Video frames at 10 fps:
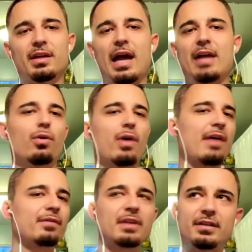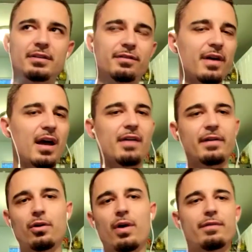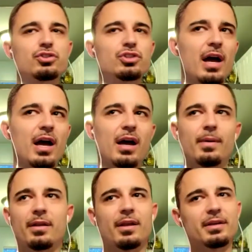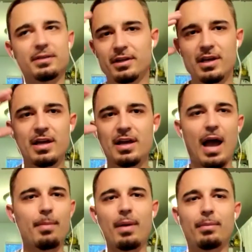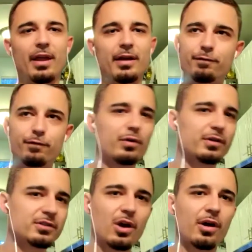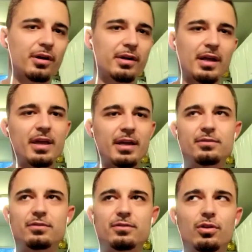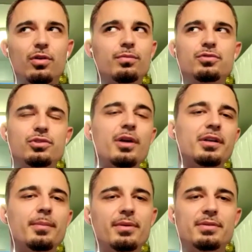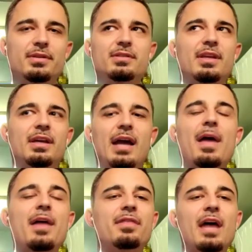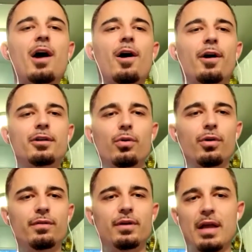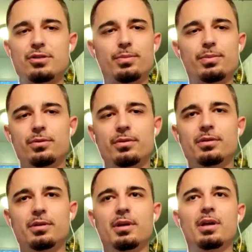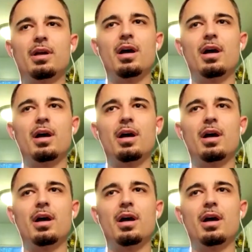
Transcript: like I don't have a 9 to 5, I don't have a job, I'm like focused hard on like, you know, starting a business. Like I'm not that hardcore of an entrepreneur.